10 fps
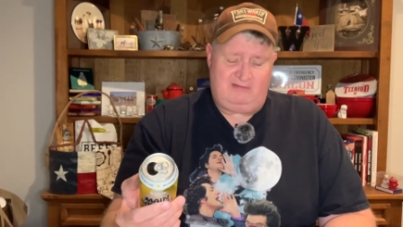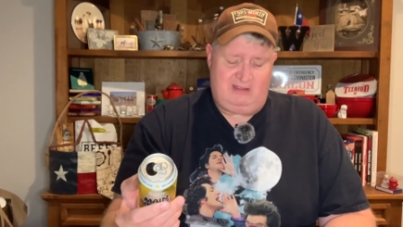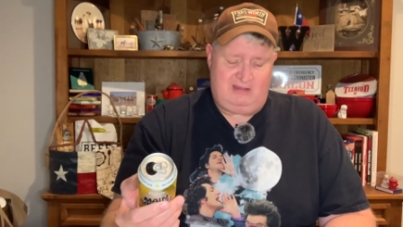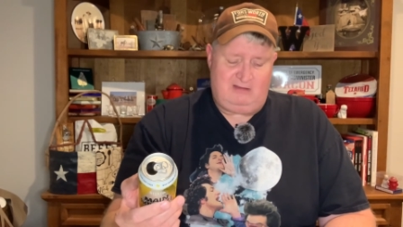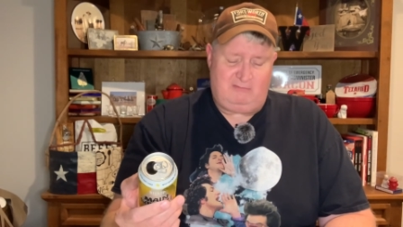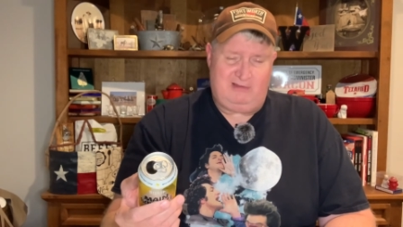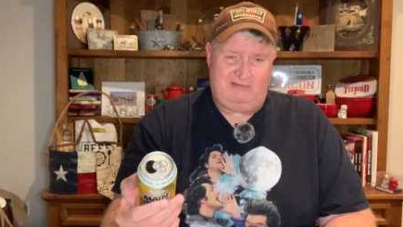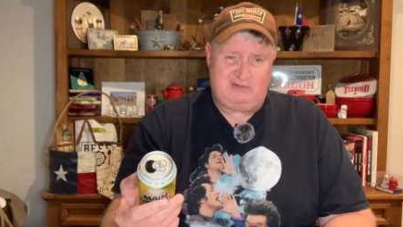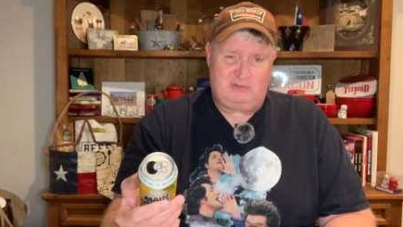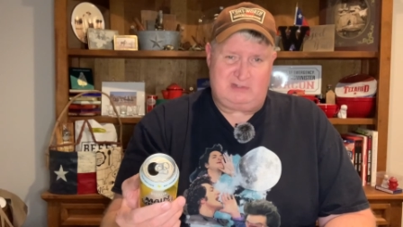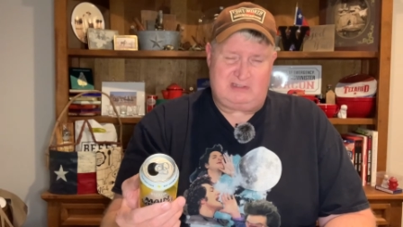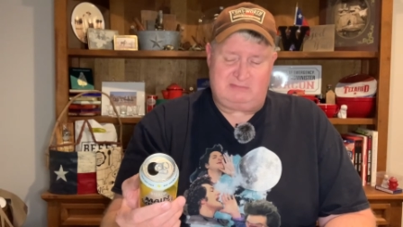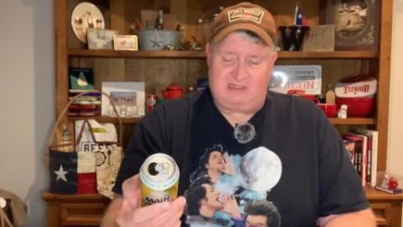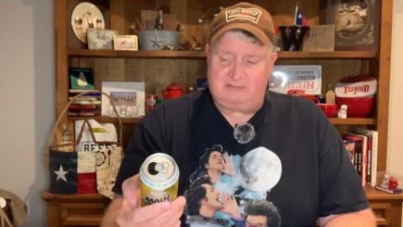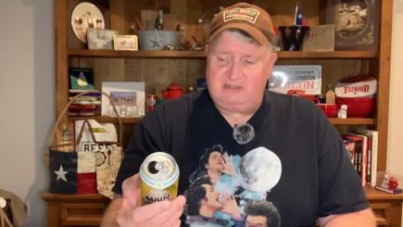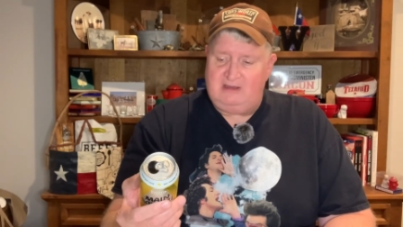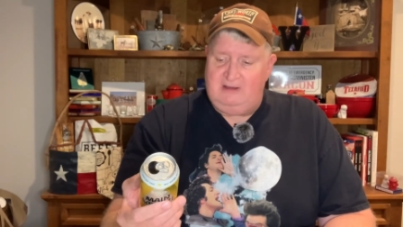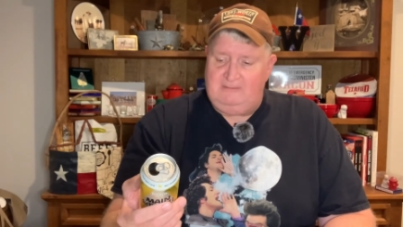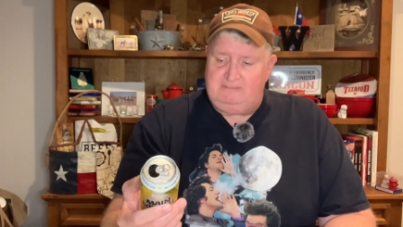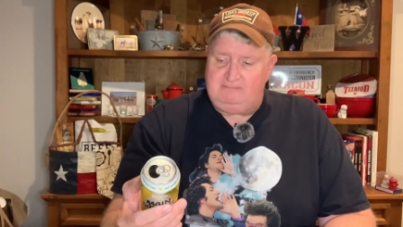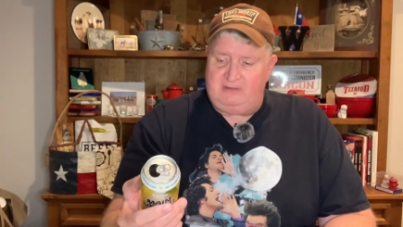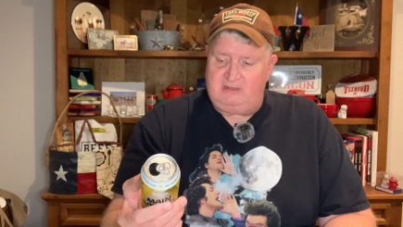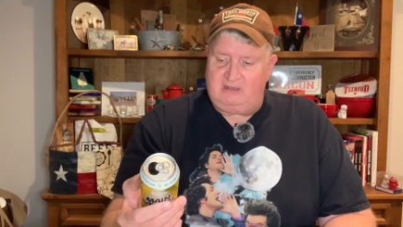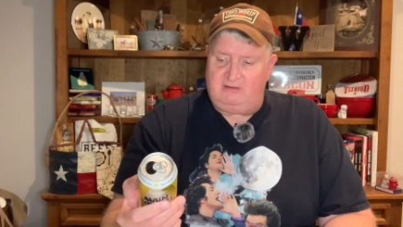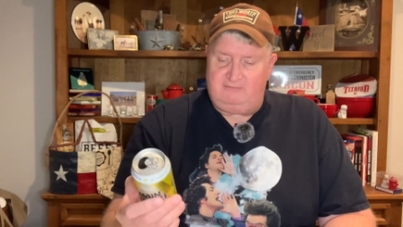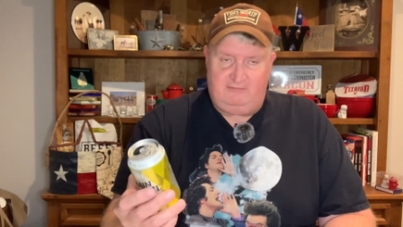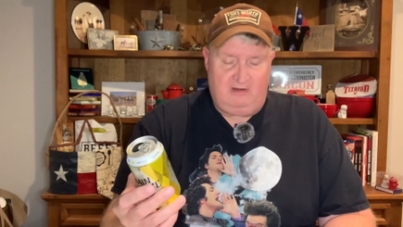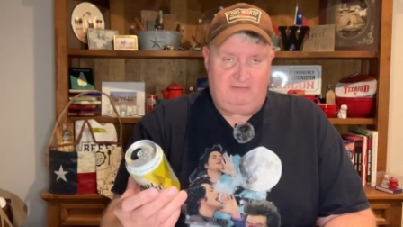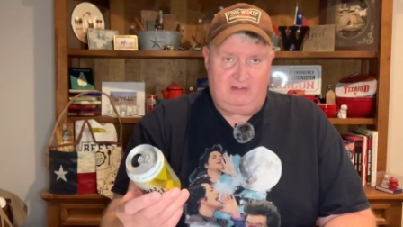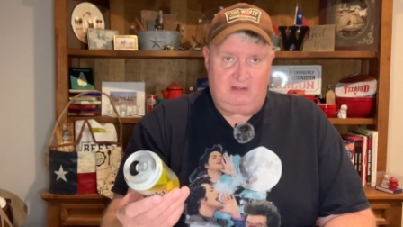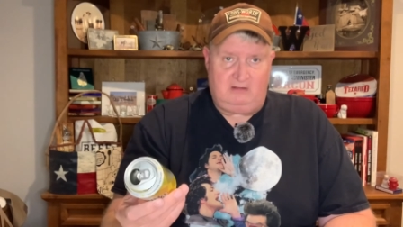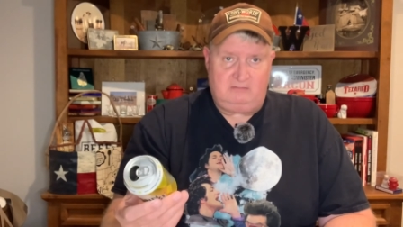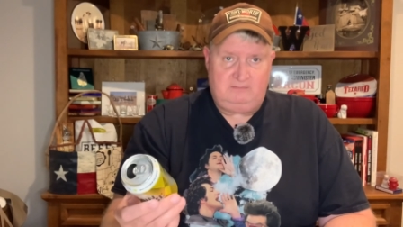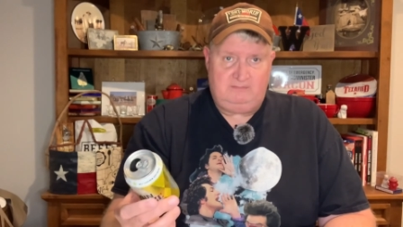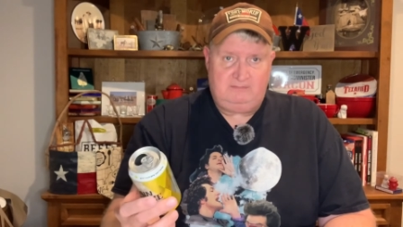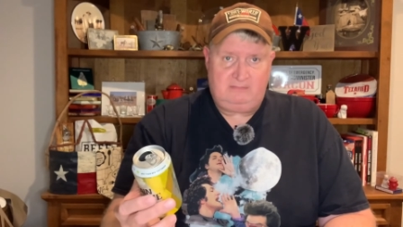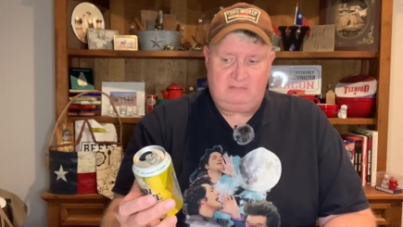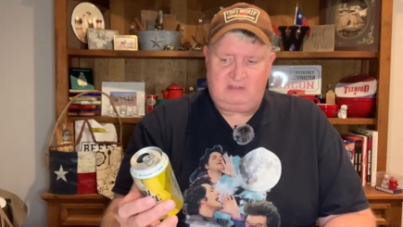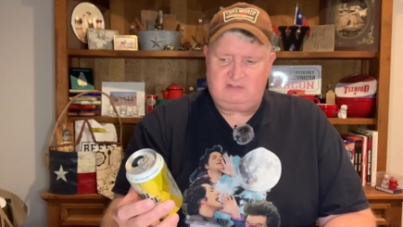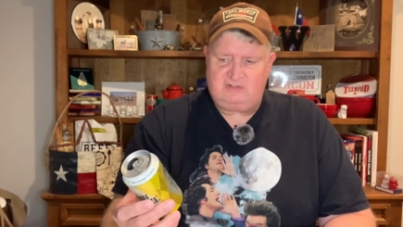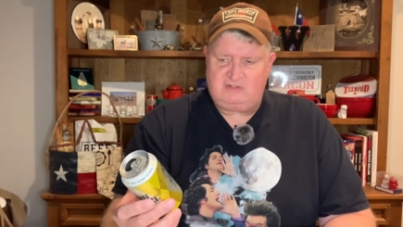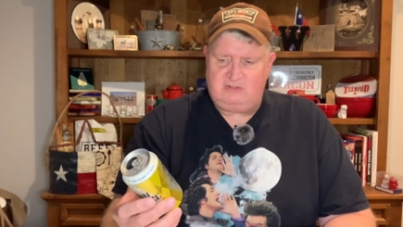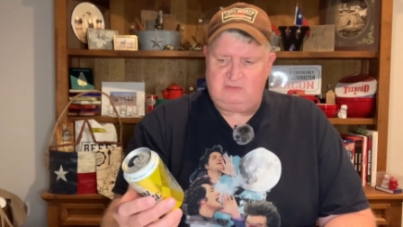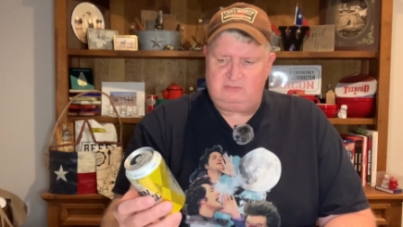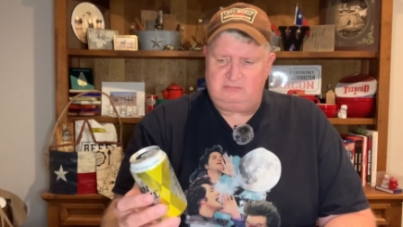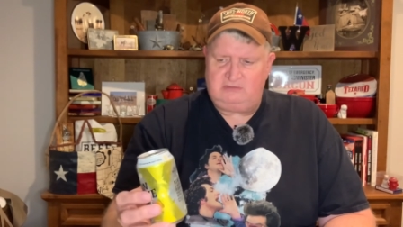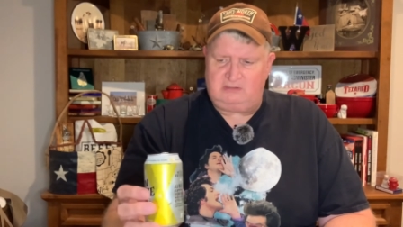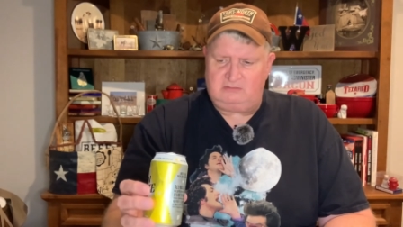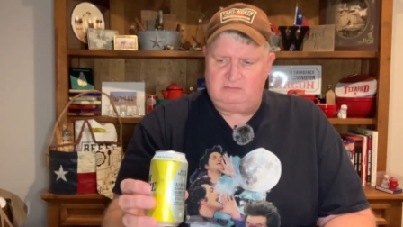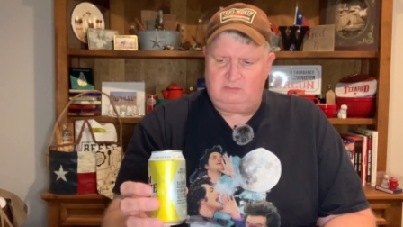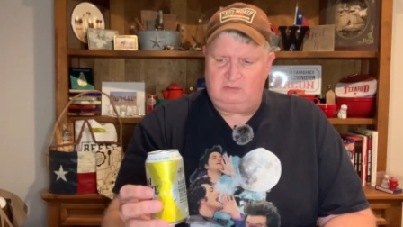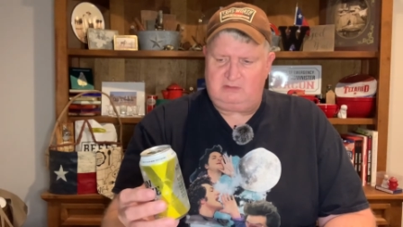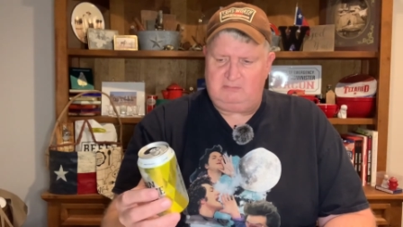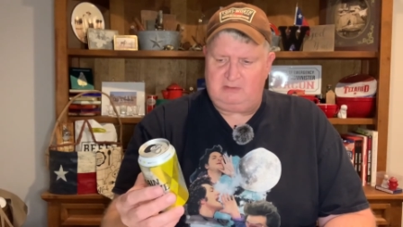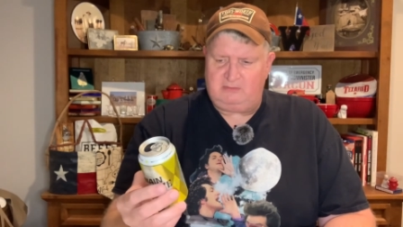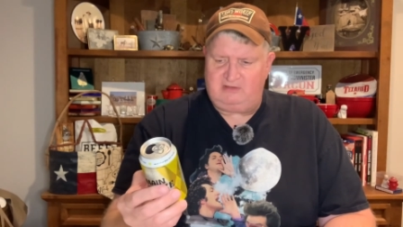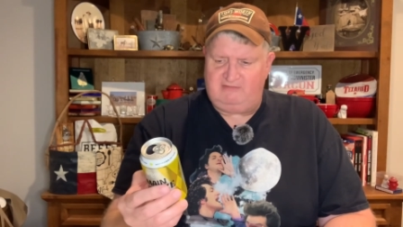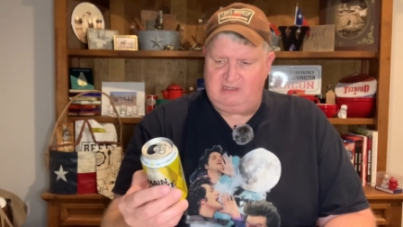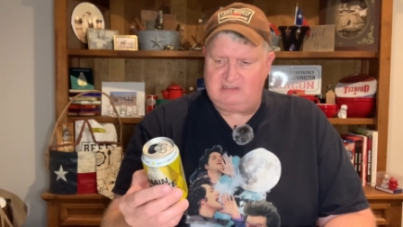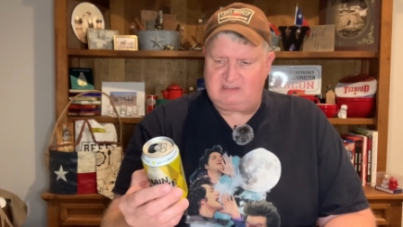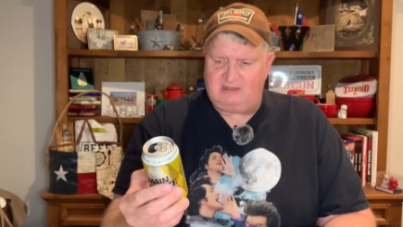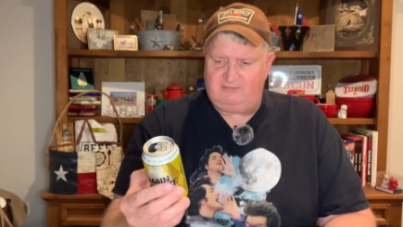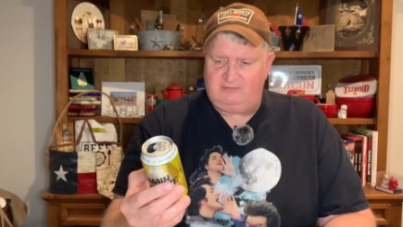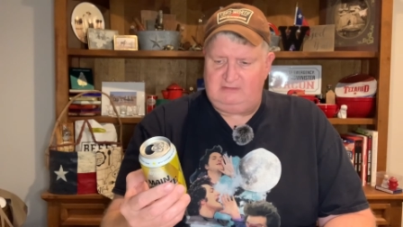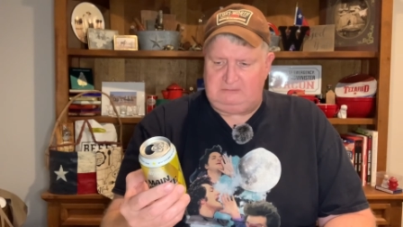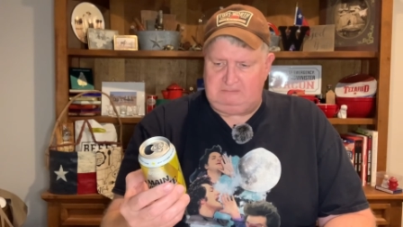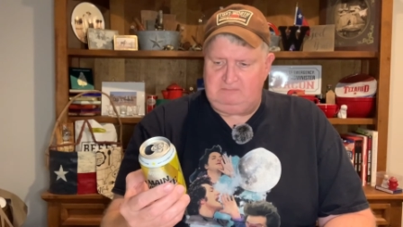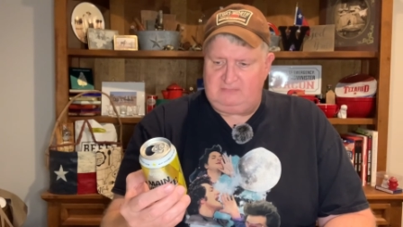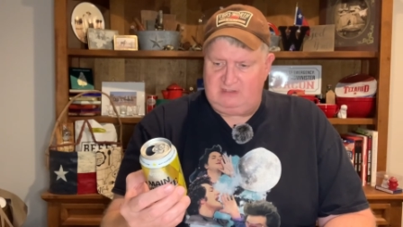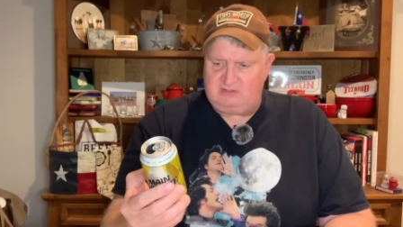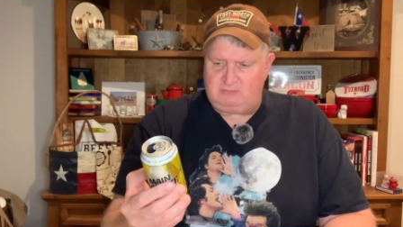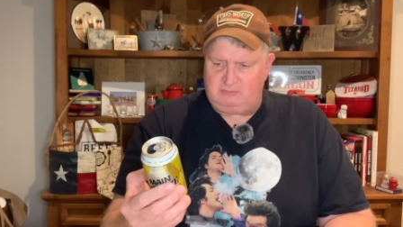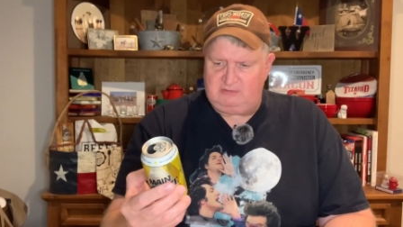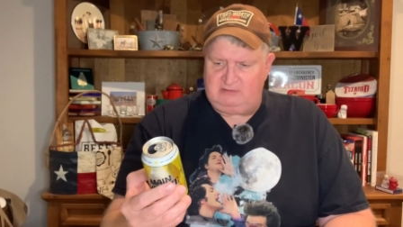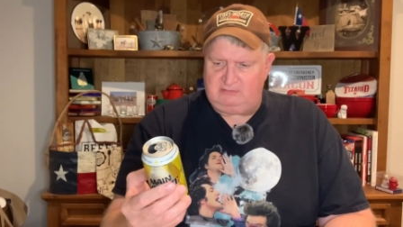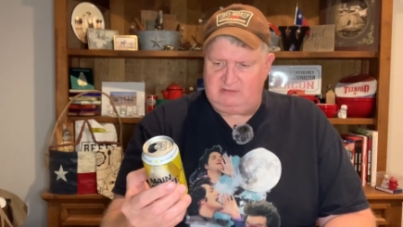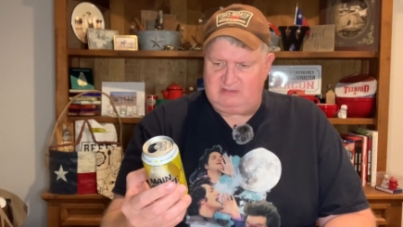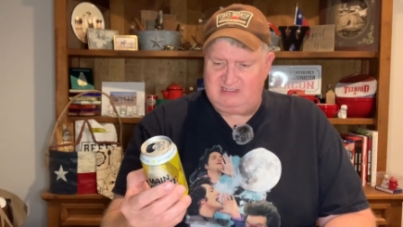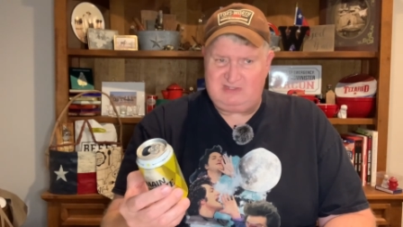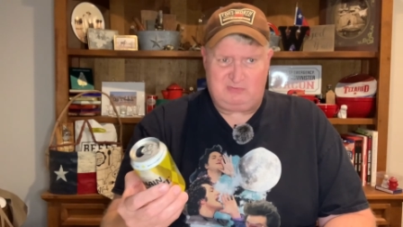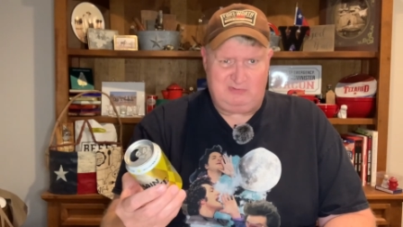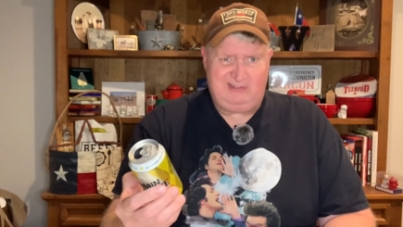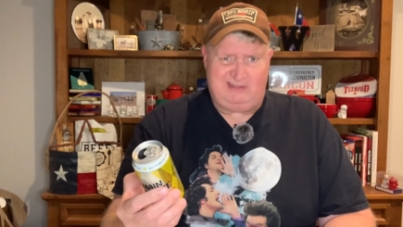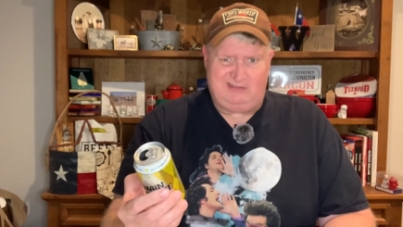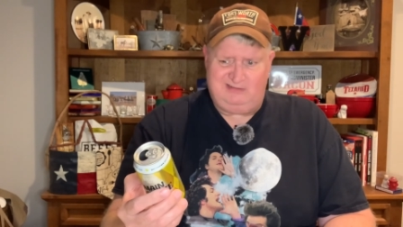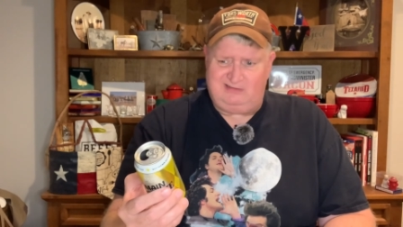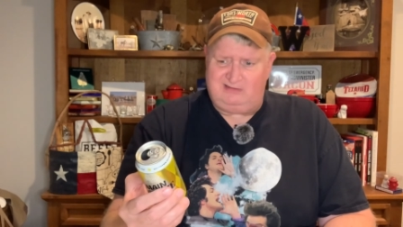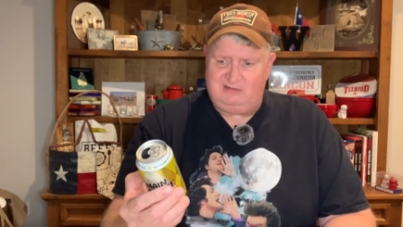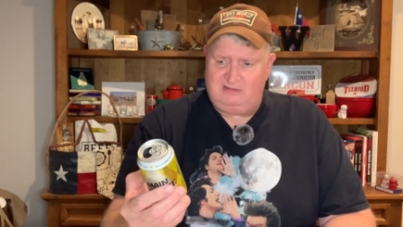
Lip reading: don't really have a choice sometimes, but very, because there's no, with the vegan stuff, it's really, really, this is really good.